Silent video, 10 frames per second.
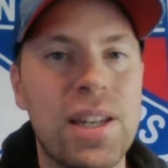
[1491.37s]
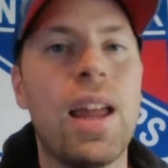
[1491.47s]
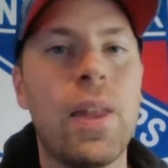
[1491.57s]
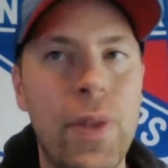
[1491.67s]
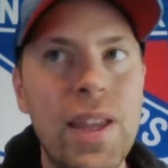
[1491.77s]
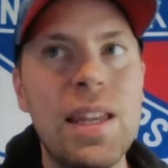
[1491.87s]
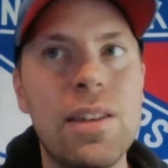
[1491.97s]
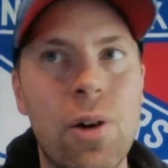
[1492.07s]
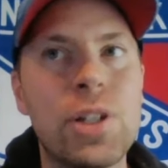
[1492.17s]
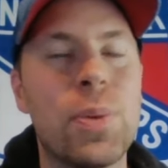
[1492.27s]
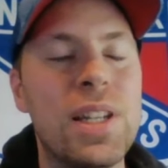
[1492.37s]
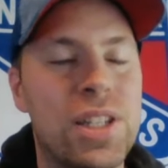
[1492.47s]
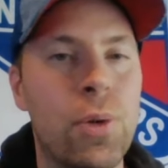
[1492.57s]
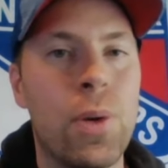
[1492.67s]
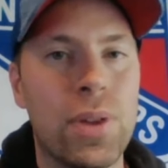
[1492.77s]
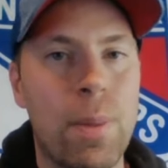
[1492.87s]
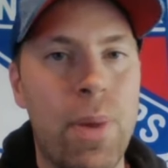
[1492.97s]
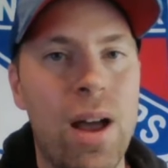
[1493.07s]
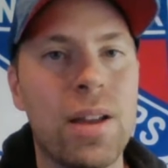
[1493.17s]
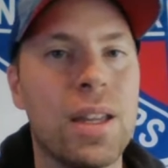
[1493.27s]
I think he knows what he's doing with the
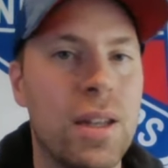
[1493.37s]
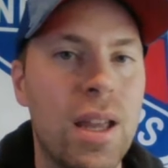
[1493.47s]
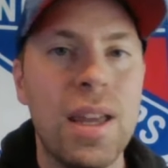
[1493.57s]
puck and